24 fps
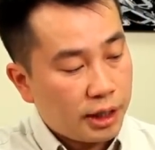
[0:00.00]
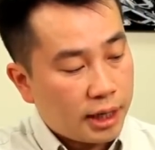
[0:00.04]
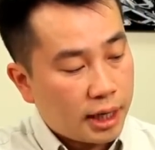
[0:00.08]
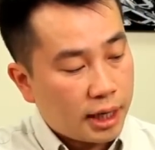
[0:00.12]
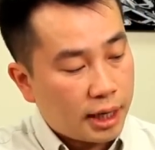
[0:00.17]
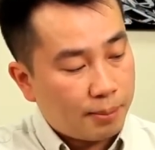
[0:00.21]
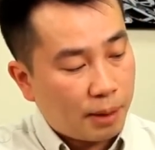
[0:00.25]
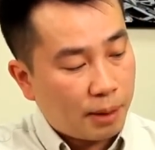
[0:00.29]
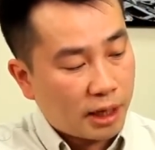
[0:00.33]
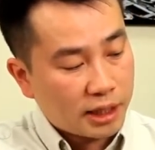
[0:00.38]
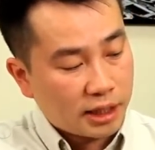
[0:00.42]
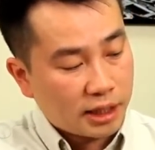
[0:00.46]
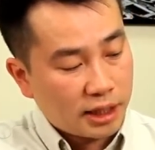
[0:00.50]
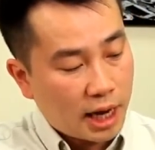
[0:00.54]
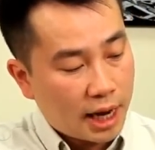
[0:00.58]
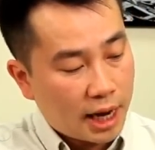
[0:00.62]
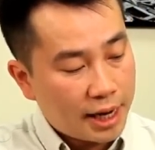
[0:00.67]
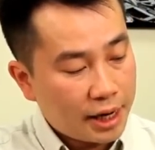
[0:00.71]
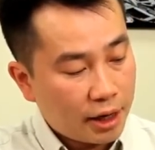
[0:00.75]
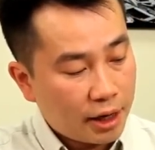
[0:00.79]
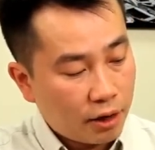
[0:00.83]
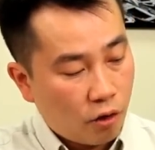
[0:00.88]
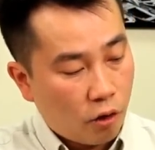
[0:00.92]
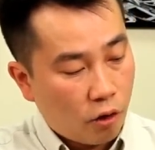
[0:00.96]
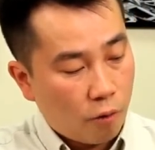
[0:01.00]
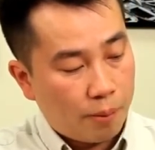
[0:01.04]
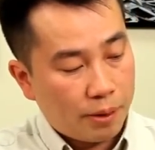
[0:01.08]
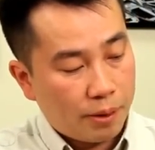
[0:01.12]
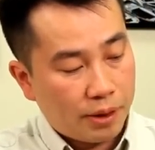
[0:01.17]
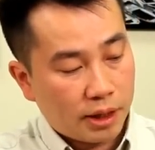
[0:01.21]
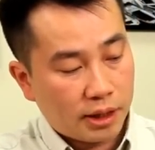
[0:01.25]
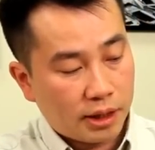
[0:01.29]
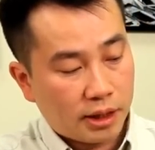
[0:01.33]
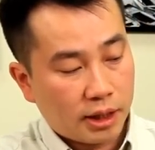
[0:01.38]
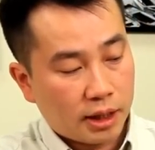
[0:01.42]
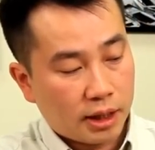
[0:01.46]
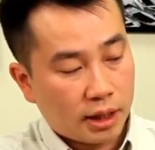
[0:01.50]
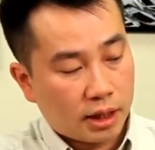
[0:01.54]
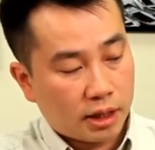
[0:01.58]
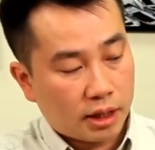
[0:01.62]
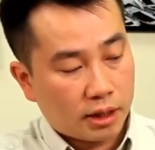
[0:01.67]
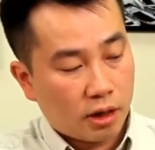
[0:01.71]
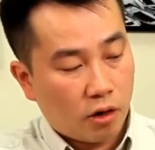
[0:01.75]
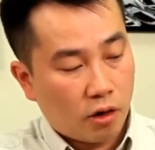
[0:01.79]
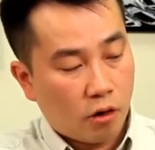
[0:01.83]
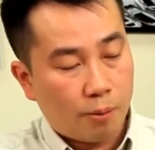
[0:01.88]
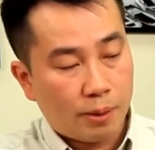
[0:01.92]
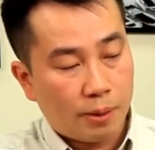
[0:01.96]
and by sliding it open, this thing
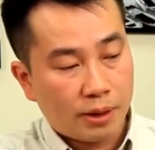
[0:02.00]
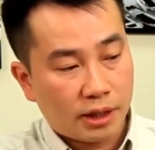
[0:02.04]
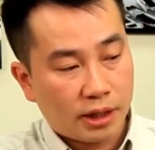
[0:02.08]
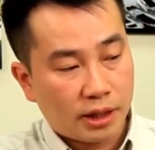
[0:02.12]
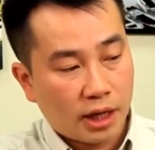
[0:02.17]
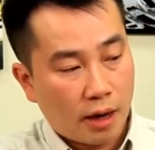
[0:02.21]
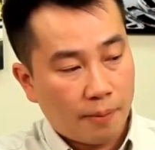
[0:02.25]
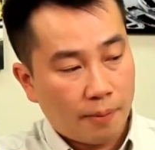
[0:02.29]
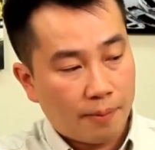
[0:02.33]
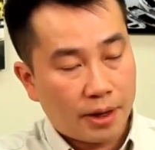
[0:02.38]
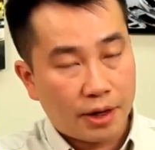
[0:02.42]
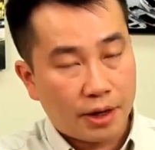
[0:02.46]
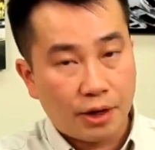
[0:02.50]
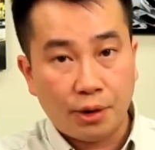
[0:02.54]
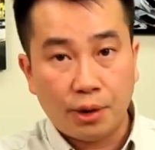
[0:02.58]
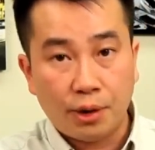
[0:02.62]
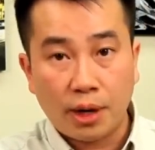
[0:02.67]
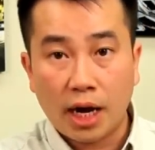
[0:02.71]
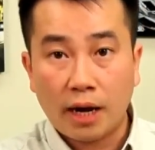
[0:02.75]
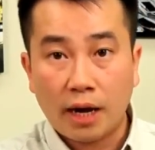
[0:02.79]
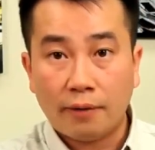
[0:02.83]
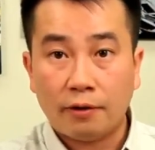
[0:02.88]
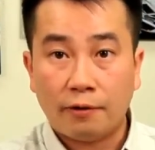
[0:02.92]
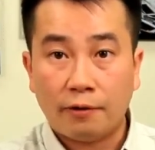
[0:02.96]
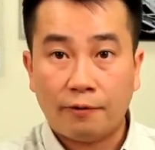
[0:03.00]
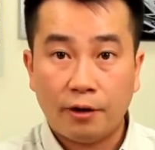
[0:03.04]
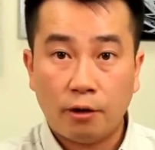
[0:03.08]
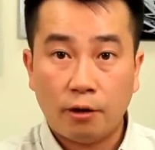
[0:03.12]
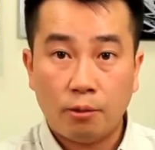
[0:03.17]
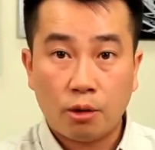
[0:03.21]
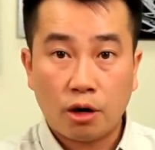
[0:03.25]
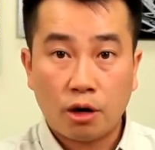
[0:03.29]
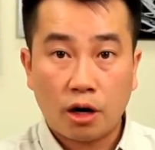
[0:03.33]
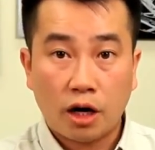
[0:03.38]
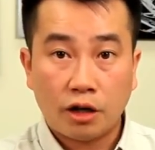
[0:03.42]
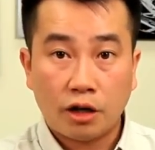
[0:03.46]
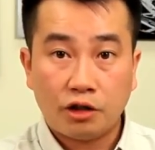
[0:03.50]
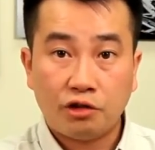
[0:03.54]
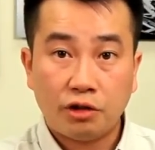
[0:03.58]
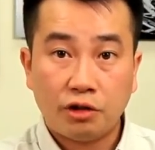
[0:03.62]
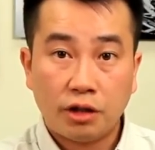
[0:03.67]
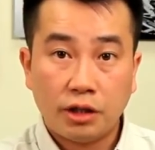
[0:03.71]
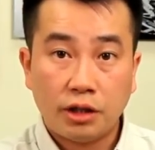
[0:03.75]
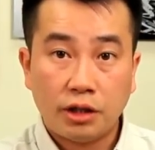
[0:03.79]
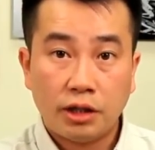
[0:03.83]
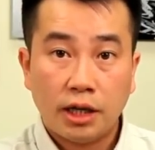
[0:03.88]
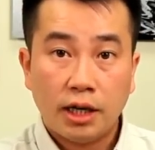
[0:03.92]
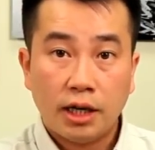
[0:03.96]
opens up, and you have a film
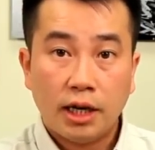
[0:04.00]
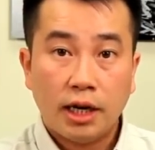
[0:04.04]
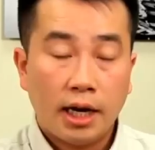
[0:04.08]
cartridge.